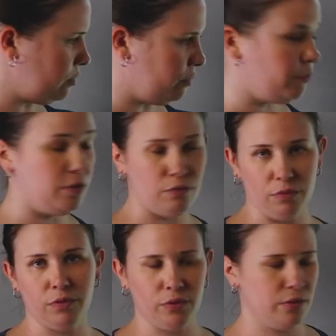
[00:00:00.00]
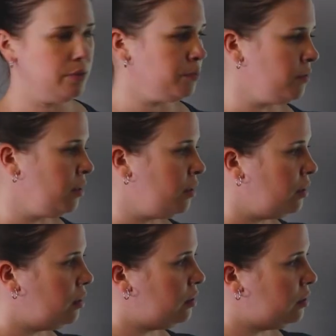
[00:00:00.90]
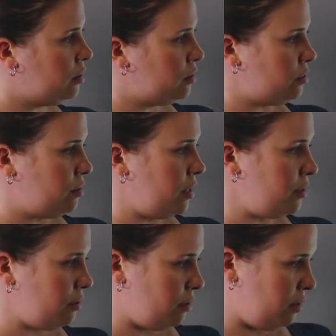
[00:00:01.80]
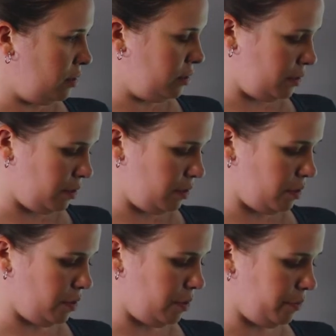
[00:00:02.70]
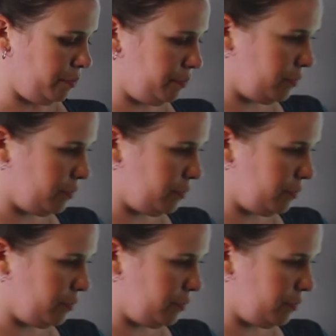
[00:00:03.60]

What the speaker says: or V for volts. So that's our kind